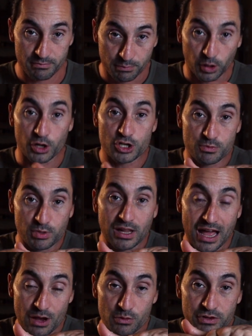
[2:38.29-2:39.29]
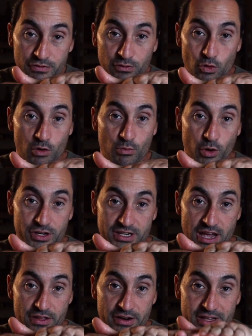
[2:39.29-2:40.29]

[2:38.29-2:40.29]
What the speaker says: birch plywood floorboard together,